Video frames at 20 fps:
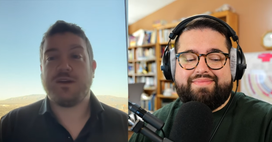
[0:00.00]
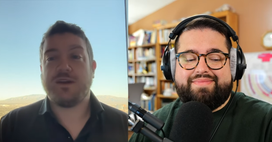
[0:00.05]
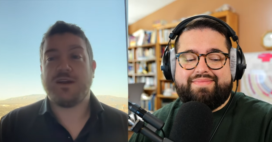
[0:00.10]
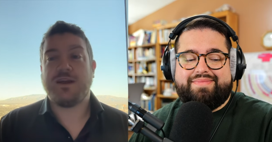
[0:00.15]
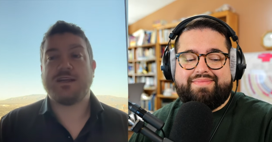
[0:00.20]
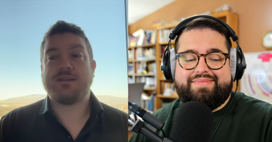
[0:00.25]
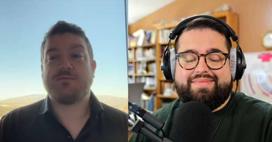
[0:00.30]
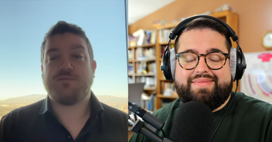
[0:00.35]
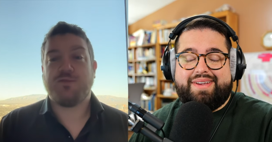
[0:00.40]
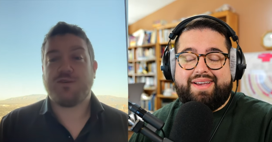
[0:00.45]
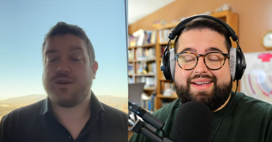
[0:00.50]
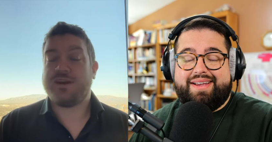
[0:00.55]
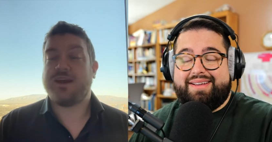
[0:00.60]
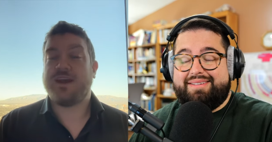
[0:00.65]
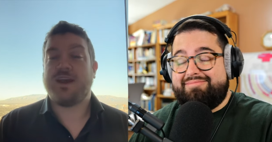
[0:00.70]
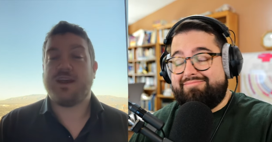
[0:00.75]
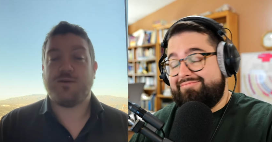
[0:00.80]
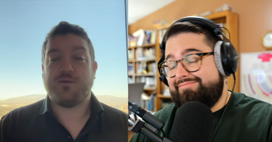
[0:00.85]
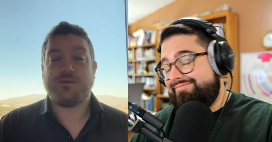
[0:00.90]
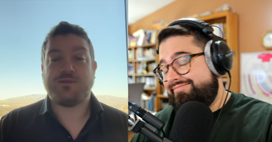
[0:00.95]
Speaker 1: it's pretty,
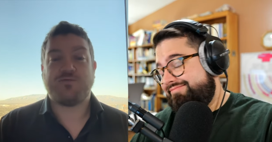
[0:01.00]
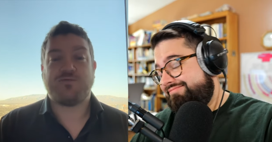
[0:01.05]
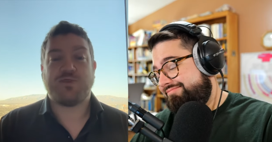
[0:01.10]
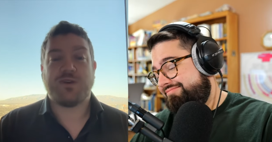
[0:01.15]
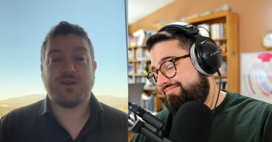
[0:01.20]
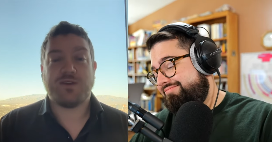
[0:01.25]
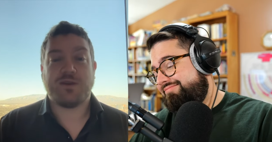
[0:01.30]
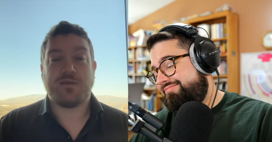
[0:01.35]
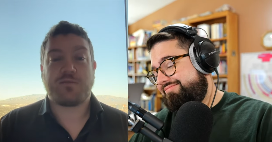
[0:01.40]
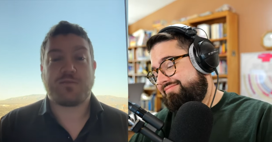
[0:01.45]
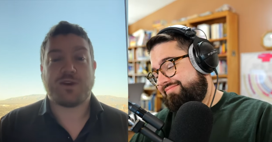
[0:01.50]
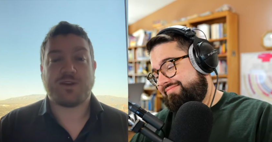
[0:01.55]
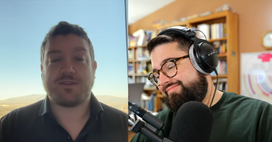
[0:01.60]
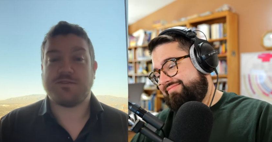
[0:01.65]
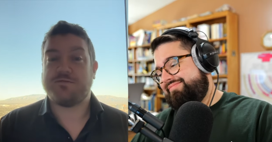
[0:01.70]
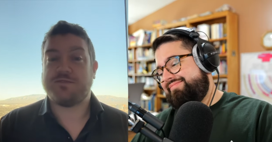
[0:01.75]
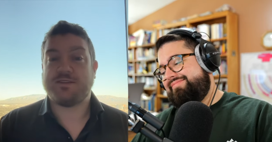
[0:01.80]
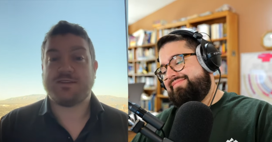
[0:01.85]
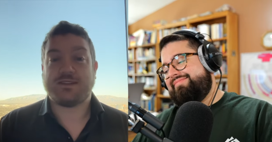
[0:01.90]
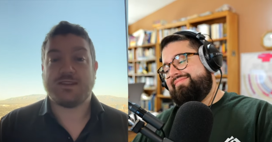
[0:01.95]
it was really
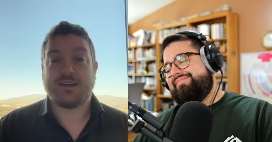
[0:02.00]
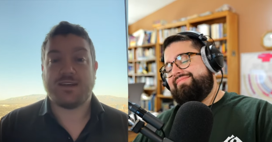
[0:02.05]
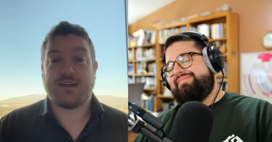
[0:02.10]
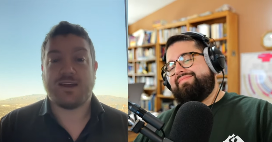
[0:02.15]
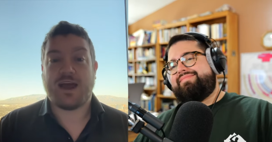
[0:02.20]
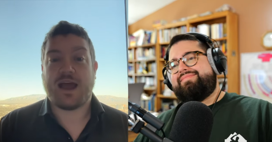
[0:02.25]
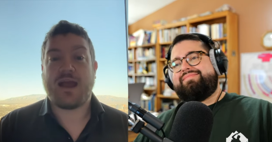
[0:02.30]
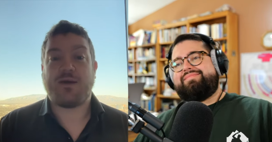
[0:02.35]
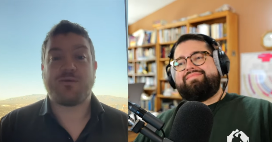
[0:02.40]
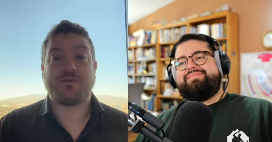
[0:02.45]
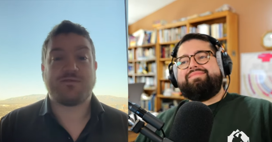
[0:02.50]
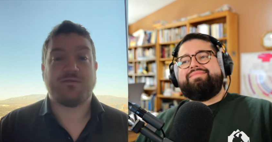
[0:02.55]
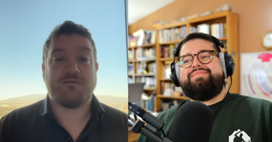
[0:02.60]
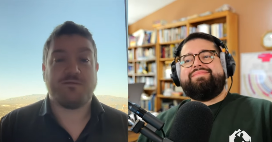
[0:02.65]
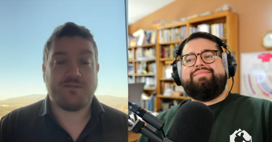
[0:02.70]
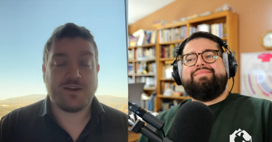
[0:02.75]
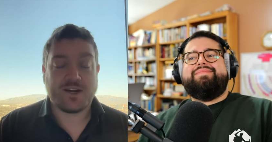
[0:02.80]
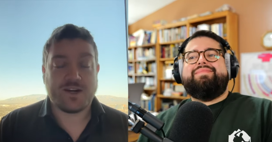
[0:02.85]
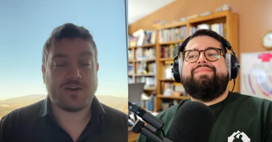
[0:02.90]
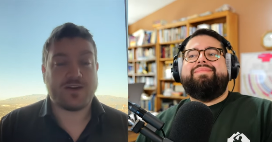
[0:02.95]
impressive to see. I was
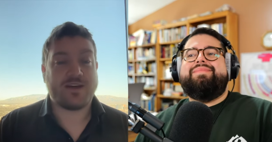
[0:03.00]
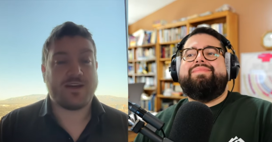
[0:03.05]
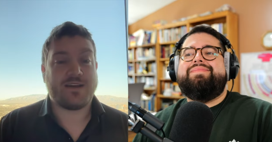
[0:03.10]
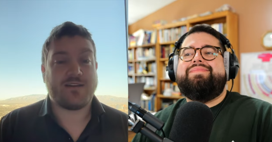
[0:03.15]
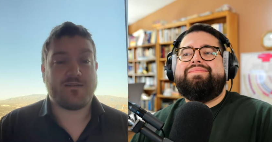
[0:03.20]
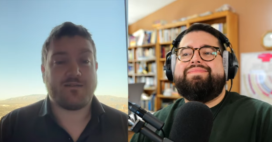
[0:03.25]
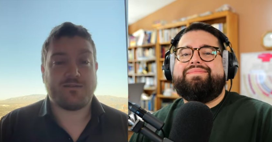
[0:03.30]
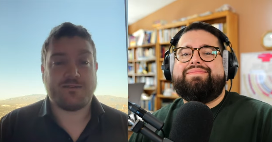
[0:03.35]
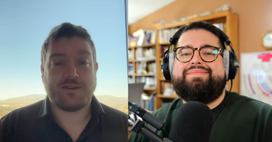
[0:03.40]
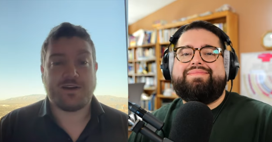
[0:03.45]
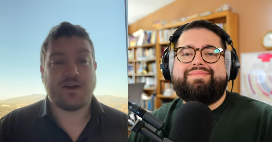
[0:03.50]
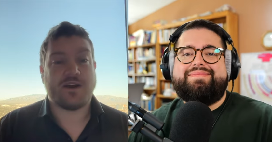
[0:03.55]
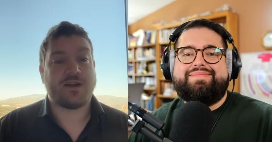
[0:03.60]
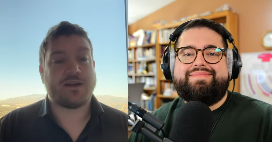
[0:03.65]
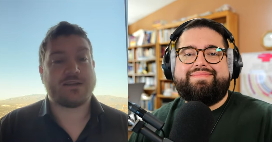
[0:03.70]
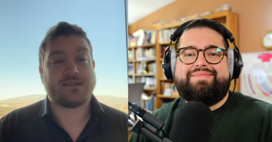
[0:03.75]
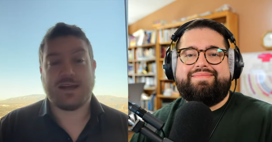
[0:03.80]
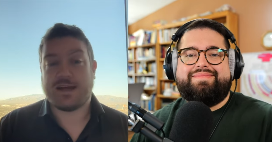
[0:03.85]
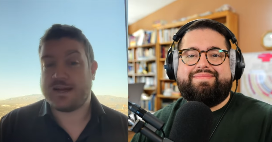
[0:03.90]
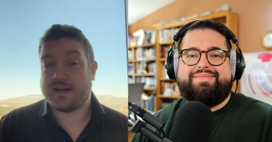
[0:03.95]
very, very
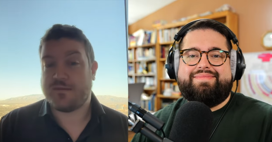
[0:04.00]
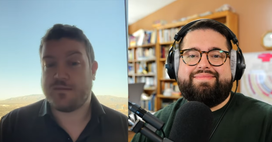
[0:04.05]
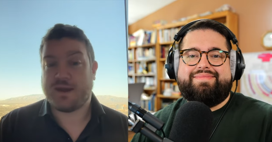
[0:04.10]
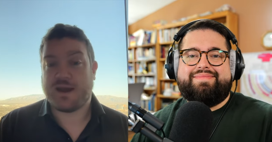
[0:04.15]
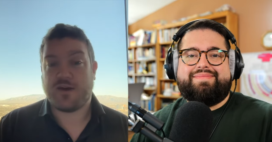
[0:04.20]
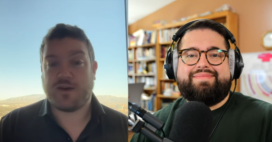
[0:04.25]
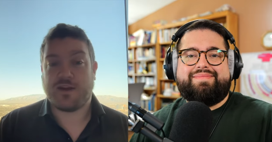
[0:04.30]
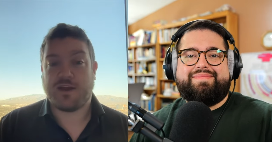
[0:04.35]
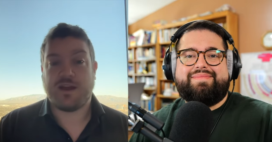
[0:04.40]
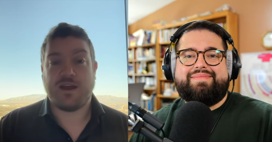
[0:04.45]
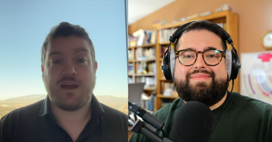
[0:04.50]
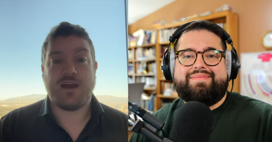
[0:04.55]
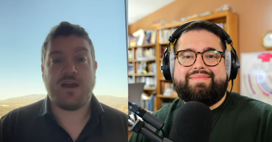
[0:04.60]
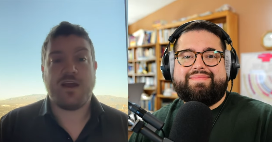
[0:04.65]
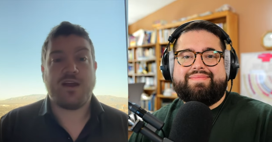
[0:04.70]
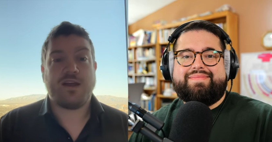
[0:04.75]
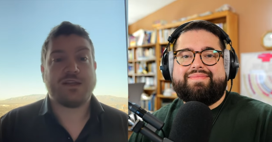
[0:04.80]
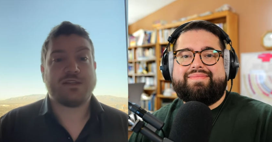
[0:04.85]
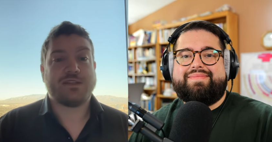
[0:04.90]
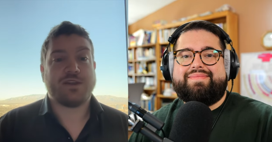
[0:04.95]
excited about it.
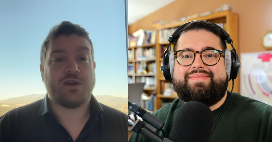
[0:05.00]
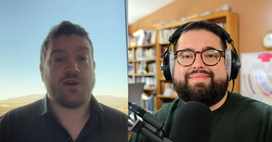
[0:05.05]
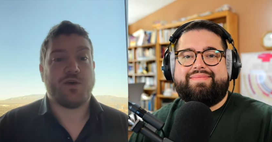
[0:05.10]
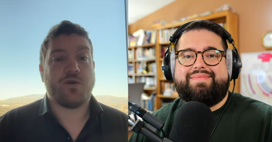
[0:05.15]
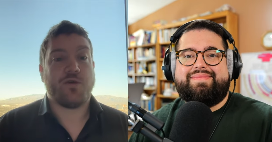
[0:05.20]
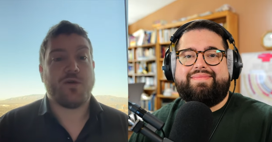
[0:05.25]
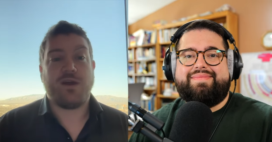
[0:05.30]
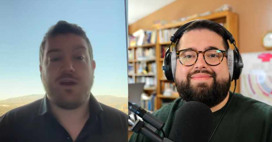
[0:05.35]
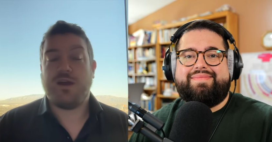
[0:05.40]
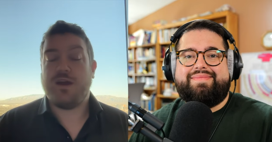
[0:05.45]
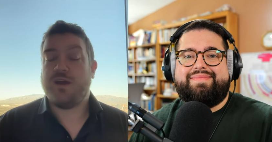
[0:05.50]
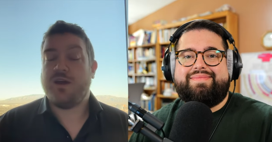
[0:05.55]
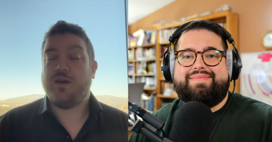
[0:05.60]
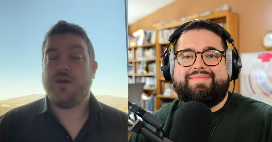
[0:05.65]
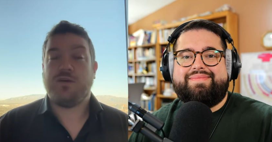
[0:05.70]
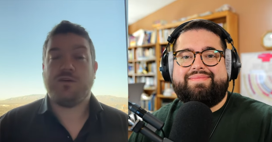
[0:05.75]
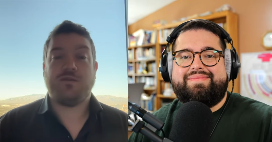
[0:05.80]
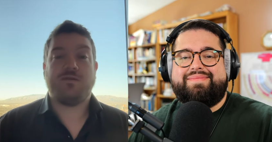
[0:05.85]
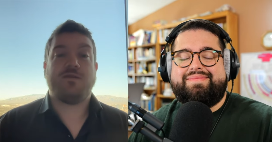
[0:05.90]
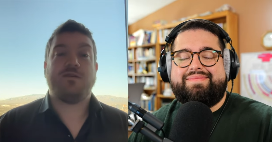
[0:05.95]
So
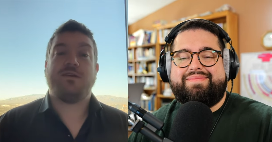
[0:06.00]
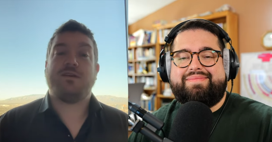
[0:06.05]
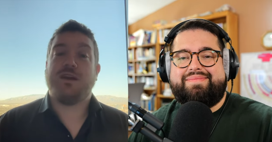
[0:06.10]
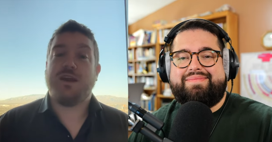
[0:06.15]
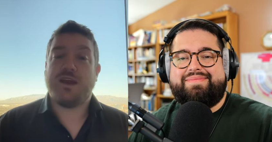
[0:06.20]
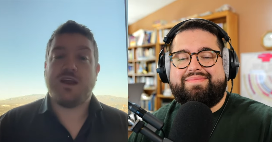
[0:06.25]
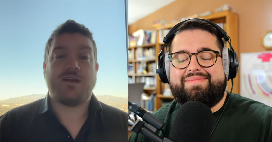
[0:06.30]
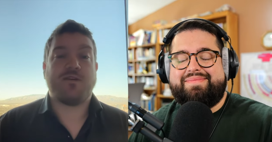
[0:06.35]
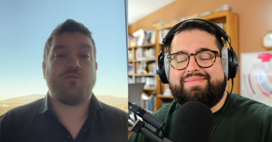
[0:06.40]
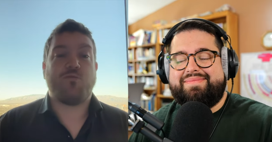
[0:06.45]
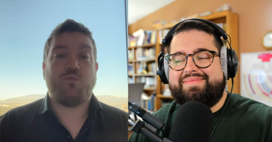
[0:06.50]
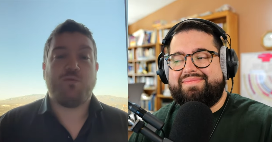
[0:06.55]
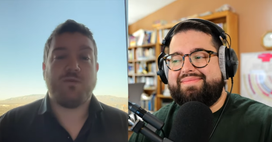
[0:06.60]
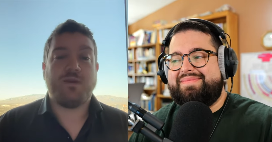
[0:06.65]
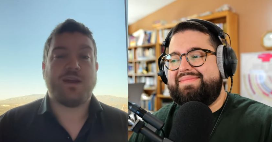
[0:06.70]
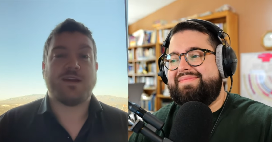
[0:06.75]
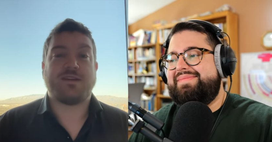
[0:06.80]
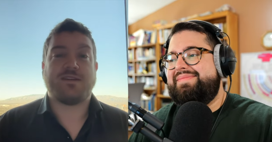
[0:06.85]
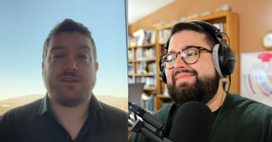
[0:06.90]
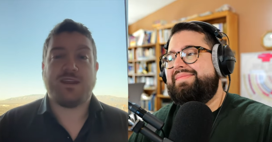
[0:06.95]
it,
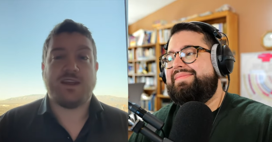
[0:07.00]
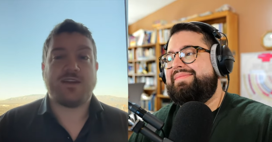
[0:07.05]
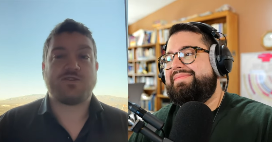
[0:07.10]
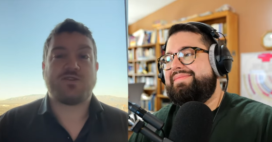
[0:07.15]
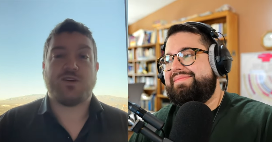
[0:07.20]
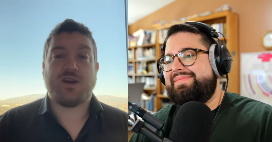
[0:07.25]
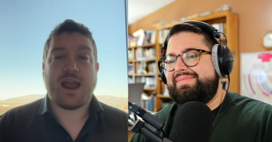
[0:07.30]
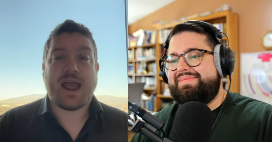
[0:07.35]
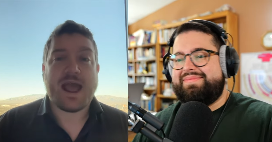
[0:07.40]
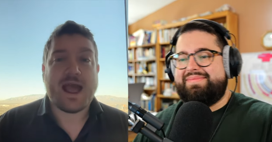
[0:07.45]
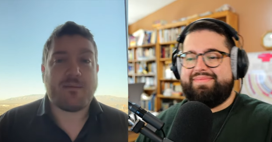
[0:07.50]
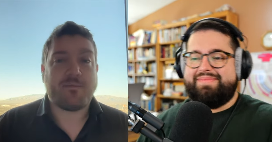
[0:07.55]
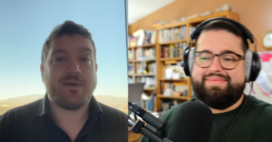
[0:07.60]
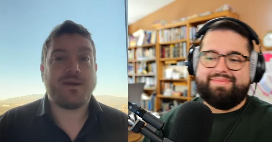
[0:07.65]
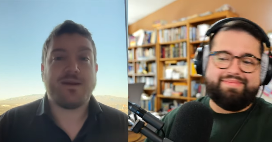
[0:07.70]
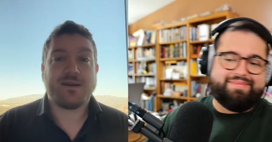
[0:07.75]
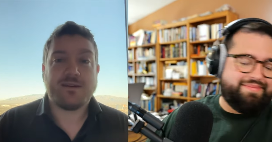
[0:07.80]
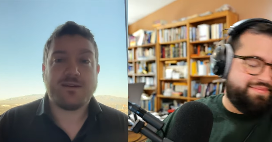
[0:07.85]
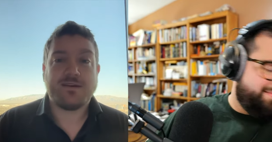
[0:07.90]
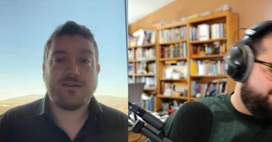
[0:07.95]
it things are
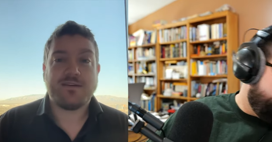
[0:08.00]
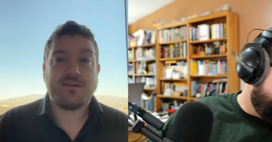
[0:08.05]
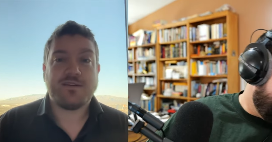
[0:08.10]
happening.